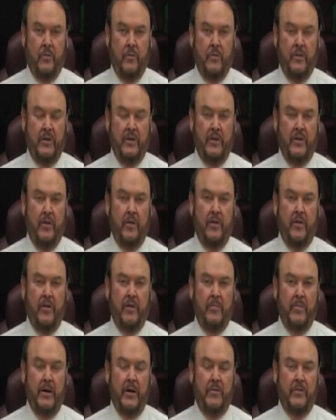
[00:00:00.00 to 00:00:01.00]
When
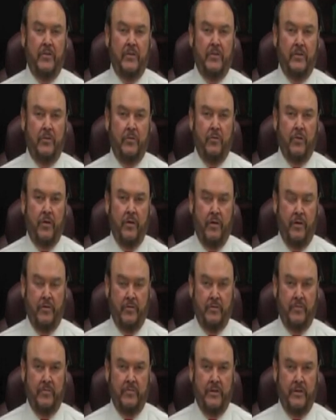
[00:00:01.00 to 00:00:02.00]
talking about the total
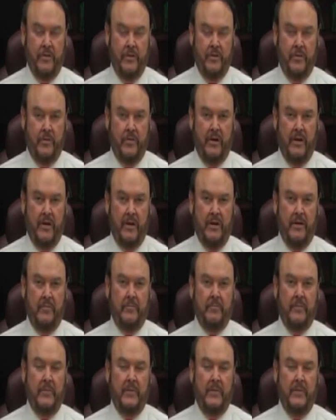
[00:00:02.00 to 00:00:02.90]
cost of a DUI,